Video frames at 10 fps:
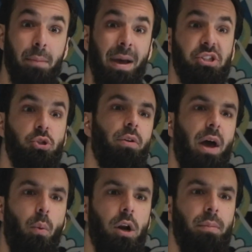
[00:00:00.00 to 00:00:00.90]
that man stole
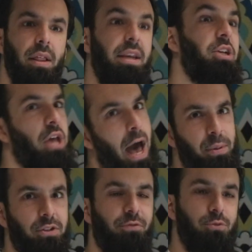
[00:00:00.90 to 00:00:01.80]
that watermelon, he just
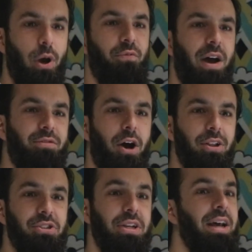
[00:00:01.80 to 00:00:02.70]
happened to drop
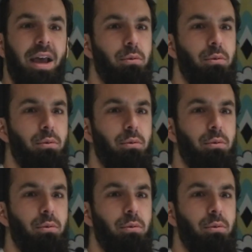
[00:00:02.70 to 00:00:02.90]
$5 and